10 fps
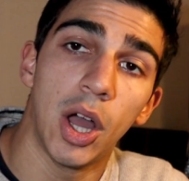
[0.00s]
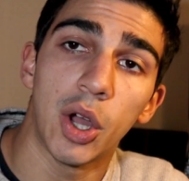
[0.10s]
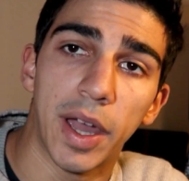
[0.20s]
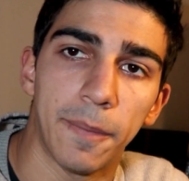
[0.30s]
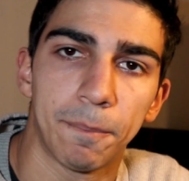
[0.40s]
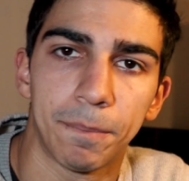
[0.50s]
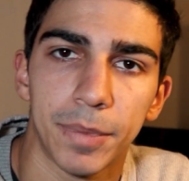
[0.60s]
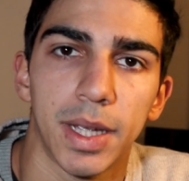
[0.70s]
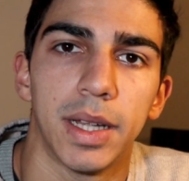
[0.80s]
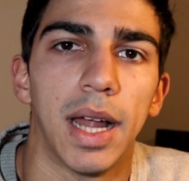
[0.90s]
Okay,
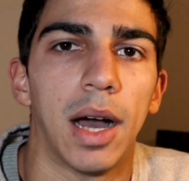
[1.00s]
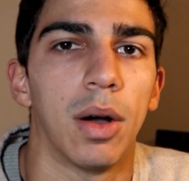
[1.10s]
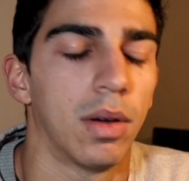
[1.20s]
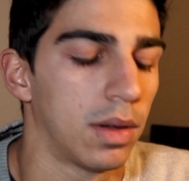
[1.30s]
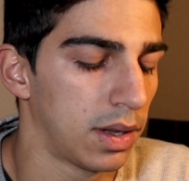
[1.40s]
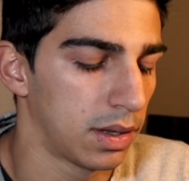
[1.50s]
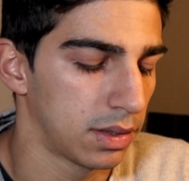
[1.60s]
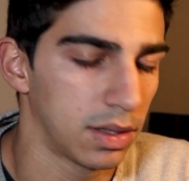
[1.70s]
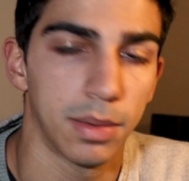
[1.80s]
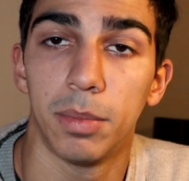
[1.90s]
now
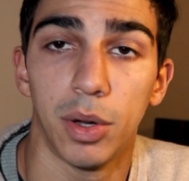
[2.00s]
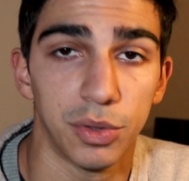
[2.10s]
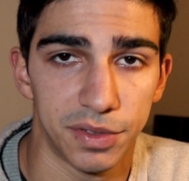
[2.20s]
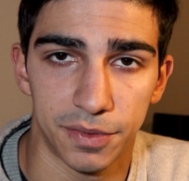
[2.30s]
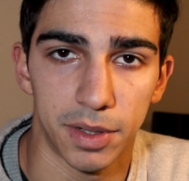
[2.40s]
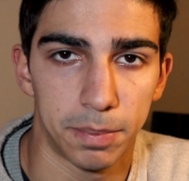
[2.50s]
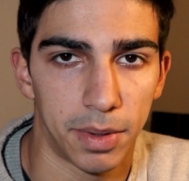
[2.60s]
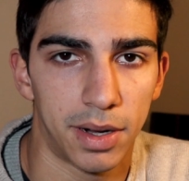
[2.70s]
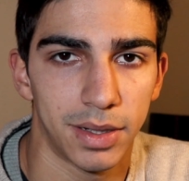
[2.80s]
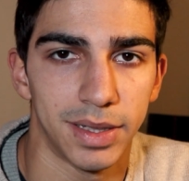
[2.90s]
the most fun
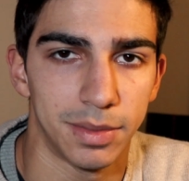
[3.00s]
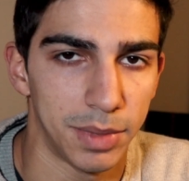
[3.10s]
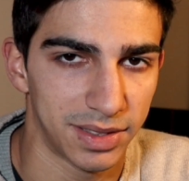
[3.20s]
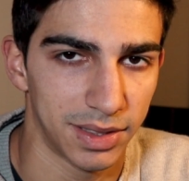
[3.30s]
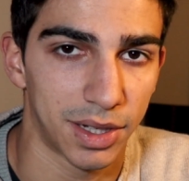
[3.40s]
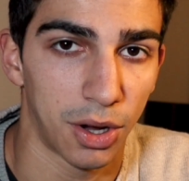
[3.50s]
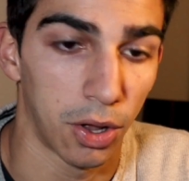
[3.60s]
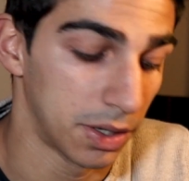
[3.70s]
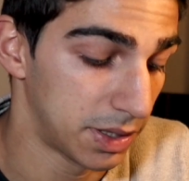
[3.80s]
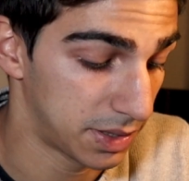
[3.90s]
part is mixing the
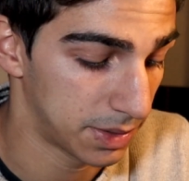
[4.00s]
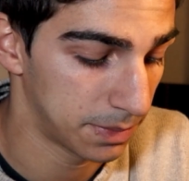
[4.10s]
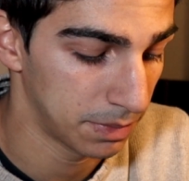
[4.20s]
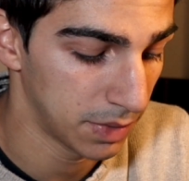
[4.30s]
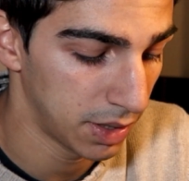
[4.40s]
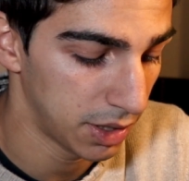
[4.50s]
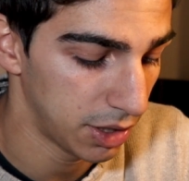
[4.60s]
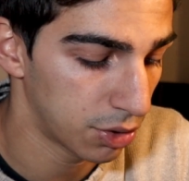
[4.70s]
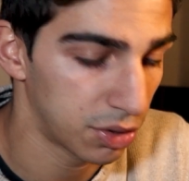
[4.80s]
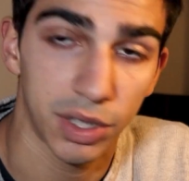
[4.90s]
colors.
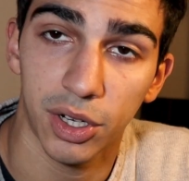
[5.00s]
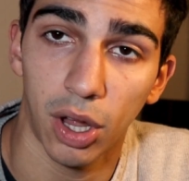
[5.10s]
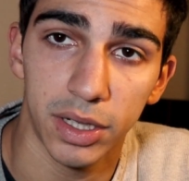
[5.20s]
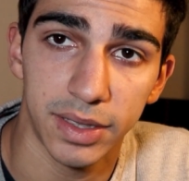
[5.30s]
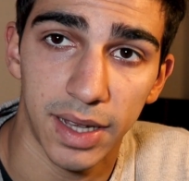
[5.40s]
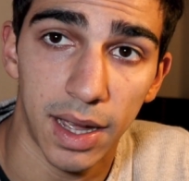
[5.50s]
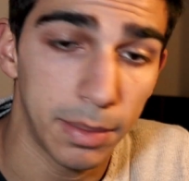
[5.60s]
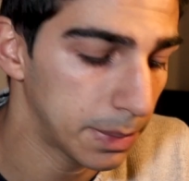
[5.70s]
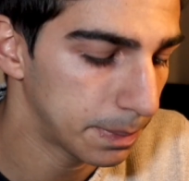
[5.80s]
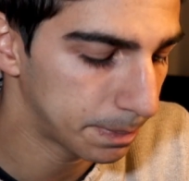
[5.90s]
You go to the color
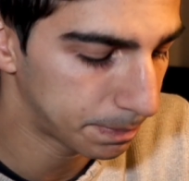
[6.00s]
tab